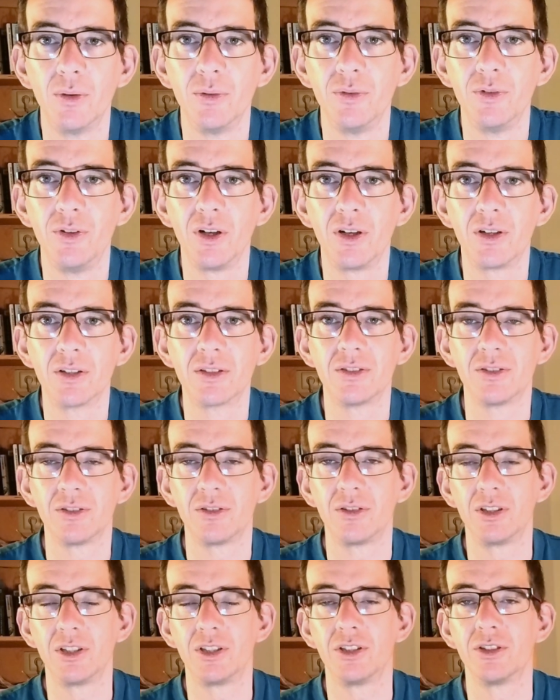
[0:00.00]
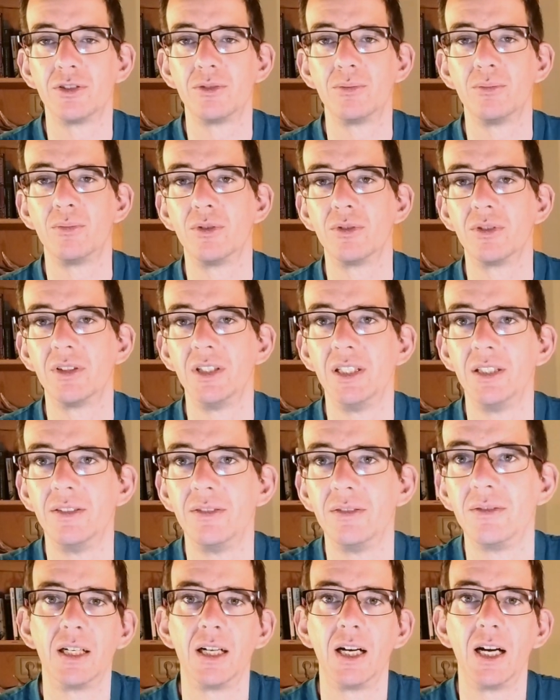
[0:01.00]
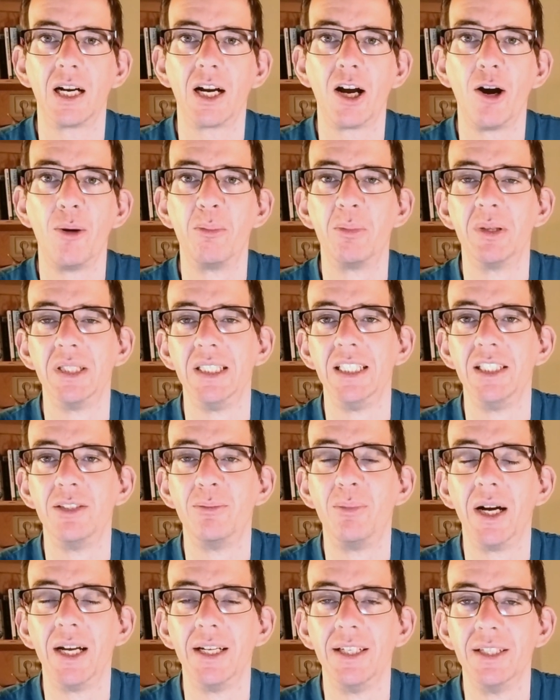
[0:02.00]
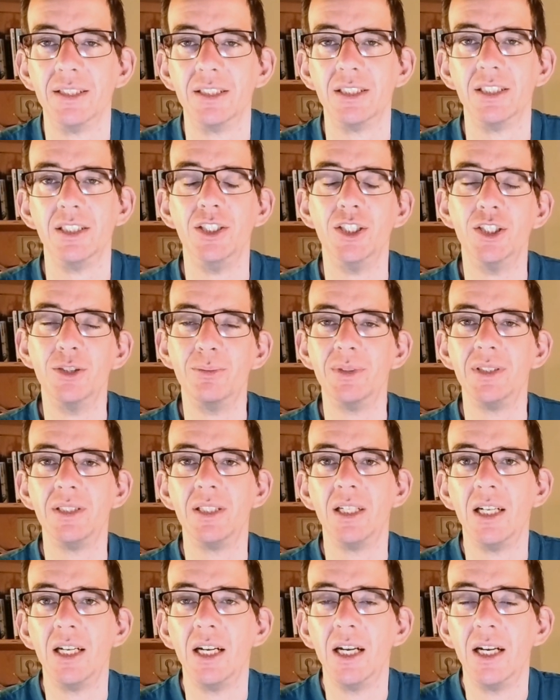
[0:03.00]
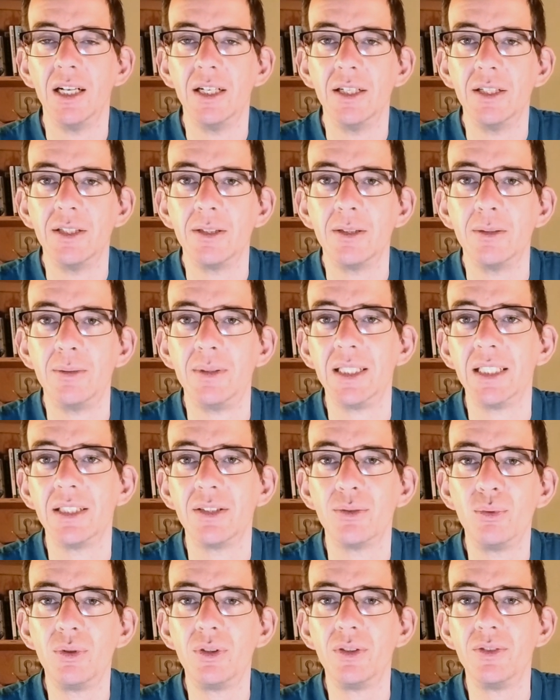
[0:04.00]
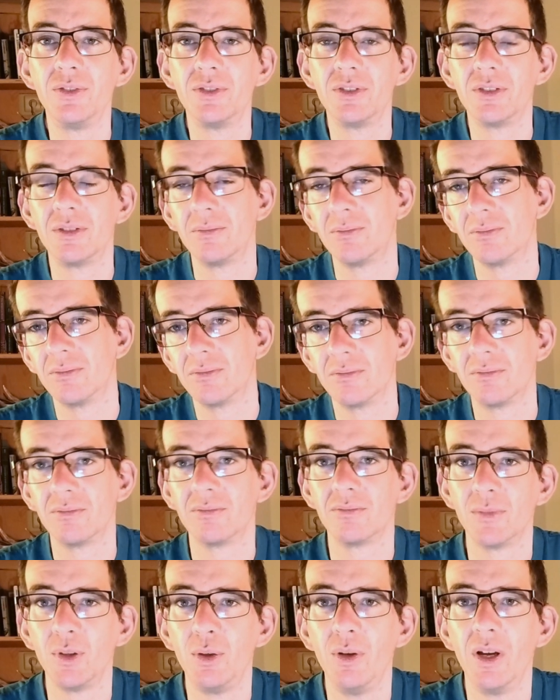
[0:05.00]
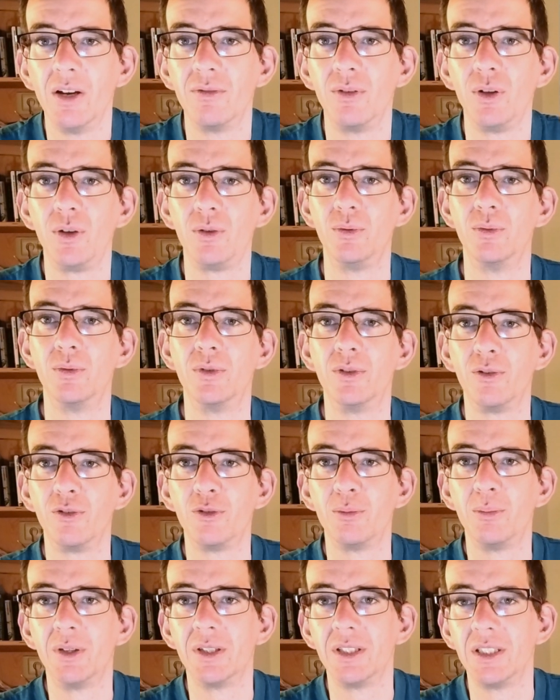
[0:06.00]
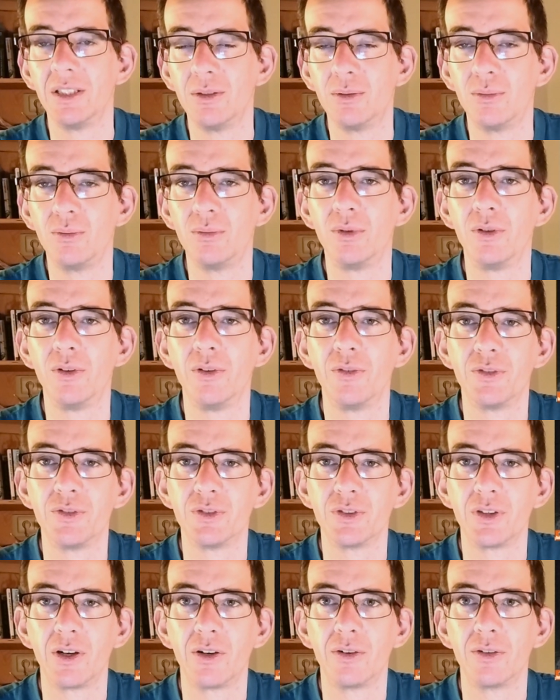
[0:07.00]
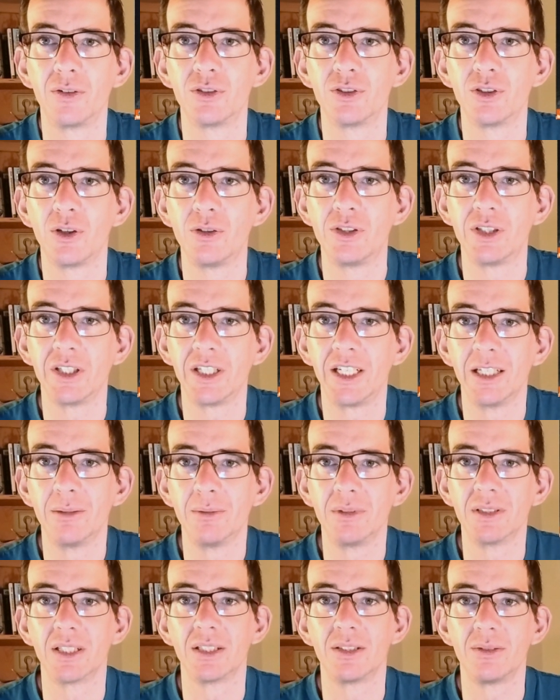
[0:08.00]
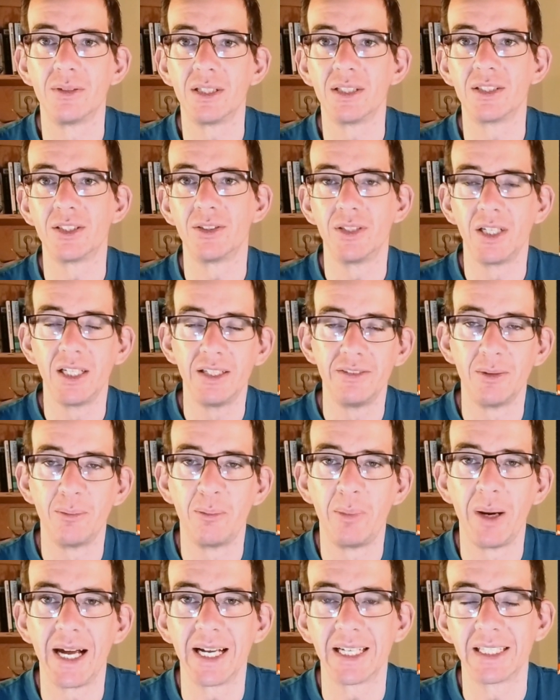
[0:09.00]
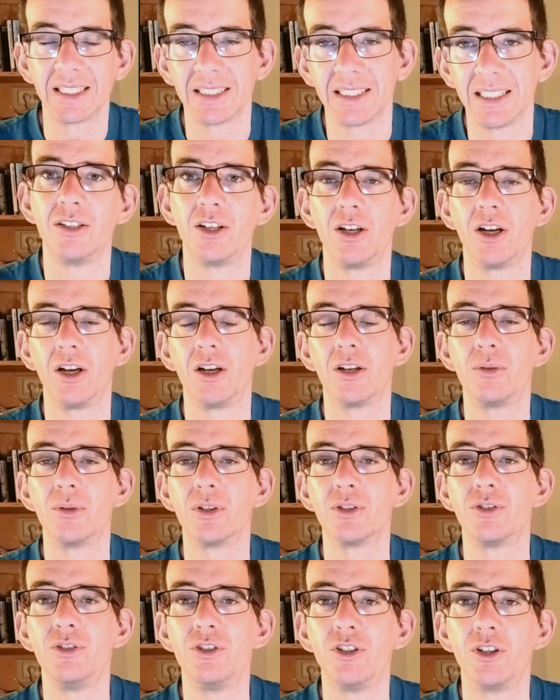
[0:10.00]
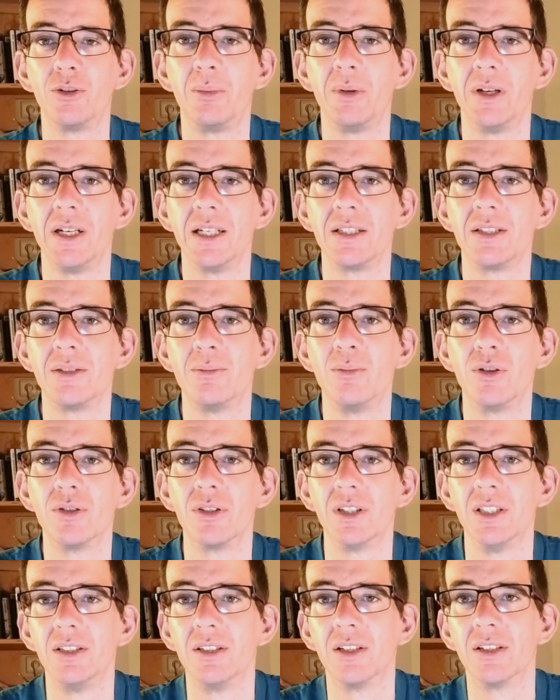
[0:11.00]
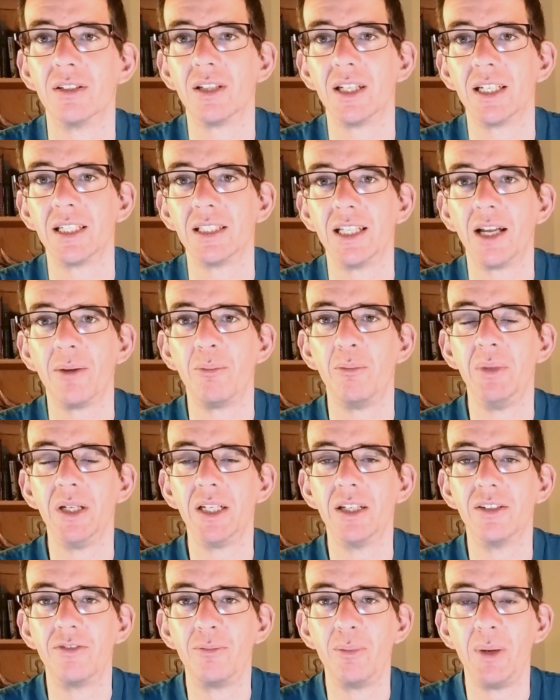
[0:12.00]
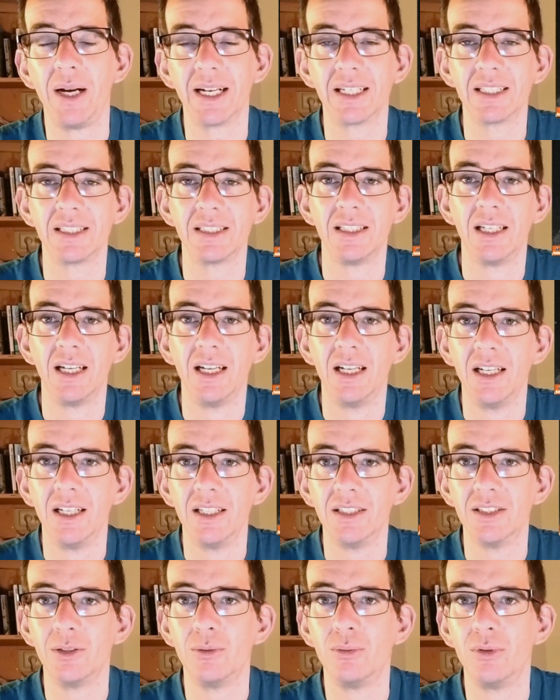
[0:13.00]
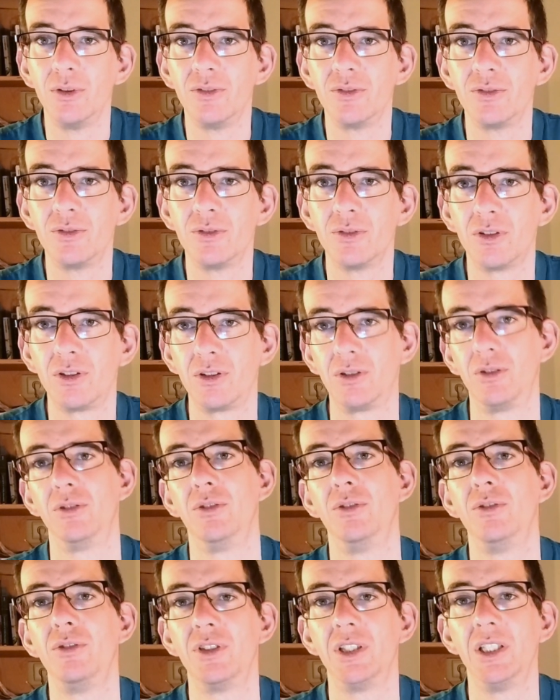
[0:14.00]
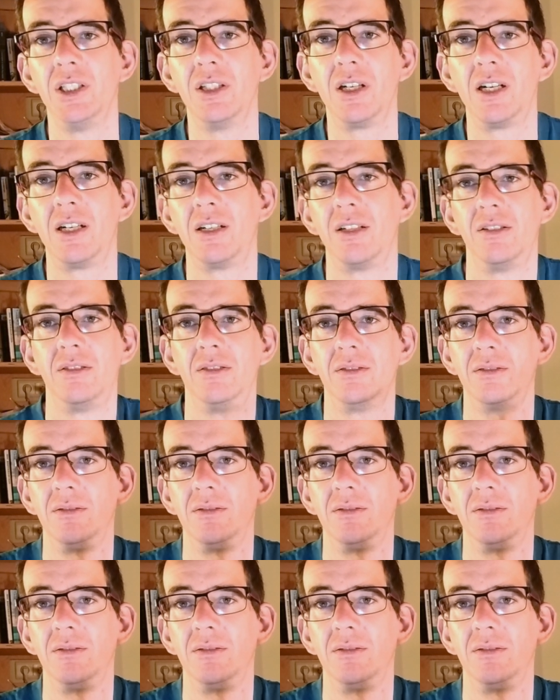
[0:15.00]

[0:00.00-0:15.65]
dogs, are just mostly accompanied by a human. Whereas wolves, you have lone wolves, but wolves are social animals as well, so they live in packs. Across Europe, it's mostly not like that big of packs. So wolves are usually are